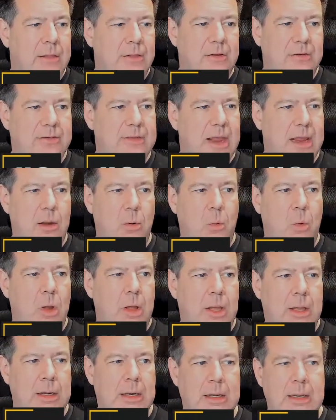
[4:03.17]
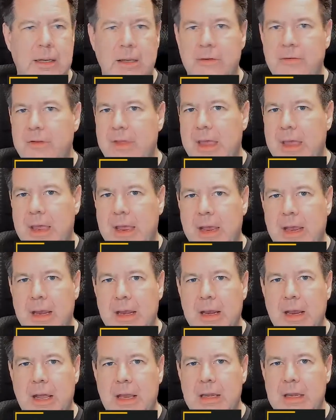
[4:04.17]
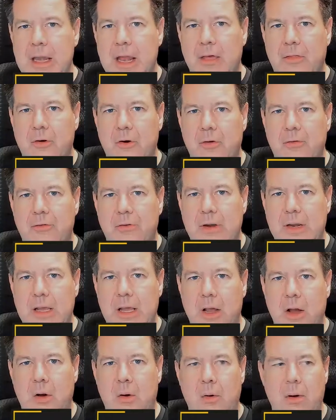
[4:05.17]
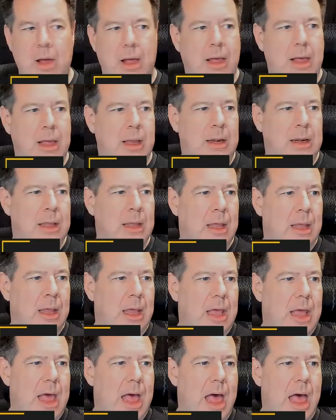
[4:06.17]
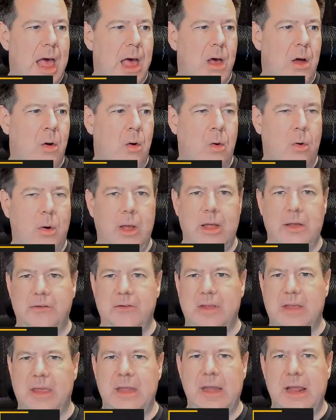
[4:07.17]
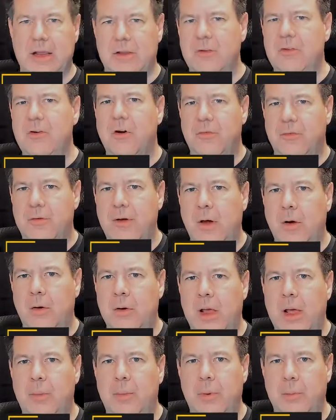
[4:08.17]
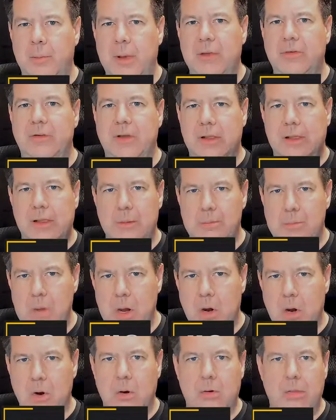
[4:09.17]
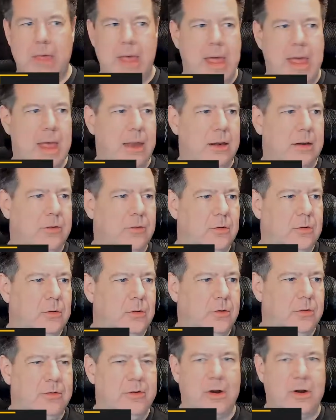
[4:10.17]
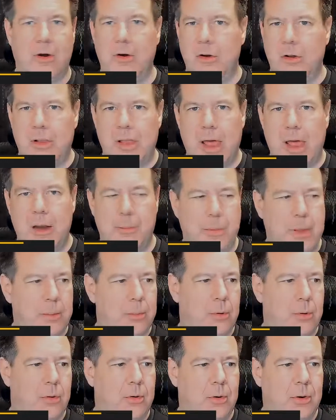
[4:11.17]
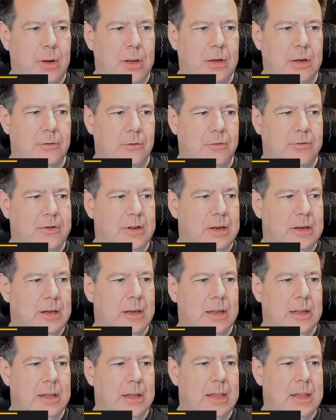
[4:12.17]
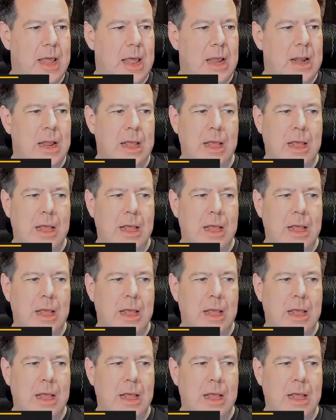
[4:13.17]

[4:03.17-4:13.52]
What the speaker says: The second one is another video on how to connect your phone up and basically mirror that to your stereo. A lot of people are interested in that.